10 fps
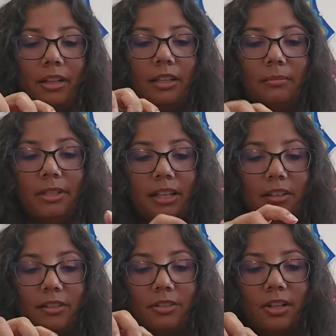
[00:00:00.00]
because
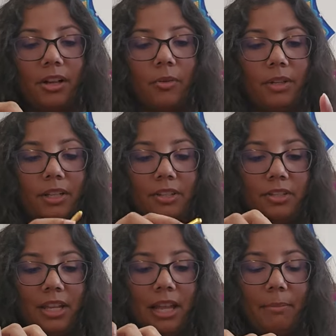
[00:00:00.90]
it's not going to just
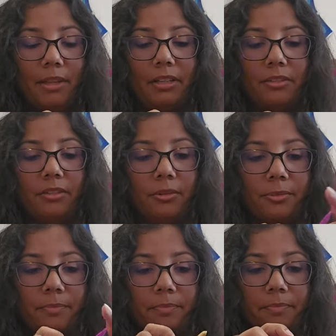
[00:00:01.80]
happen. So
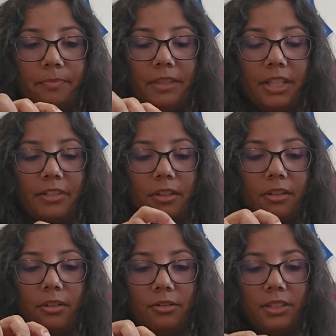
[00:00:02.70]
these are
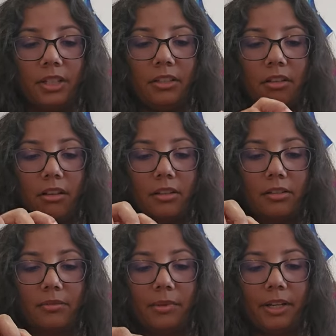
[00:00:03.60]
crochet
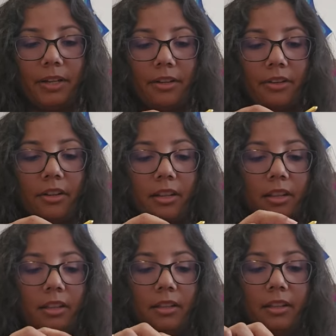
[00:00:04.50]
alongs where
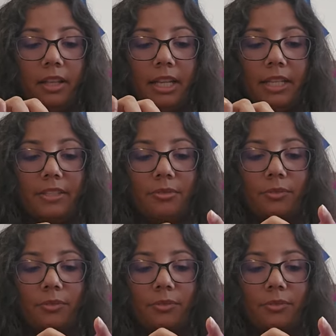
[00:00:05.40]
it's